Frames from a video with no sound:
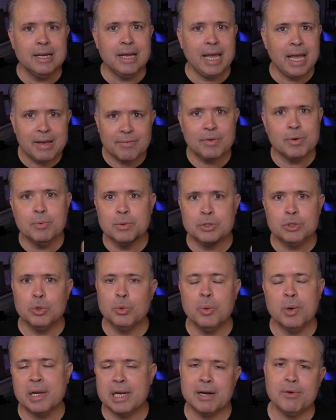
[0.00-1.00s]
heaven will do
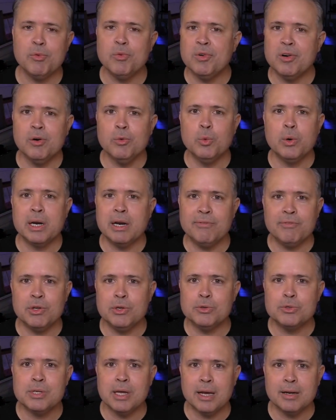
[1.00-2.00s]
whatever whatever
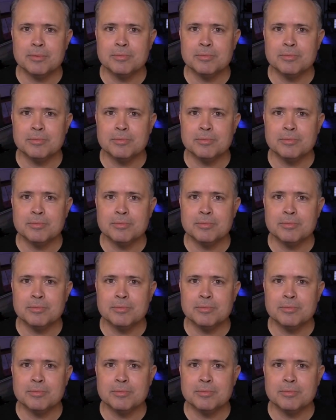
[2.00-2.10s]
you say.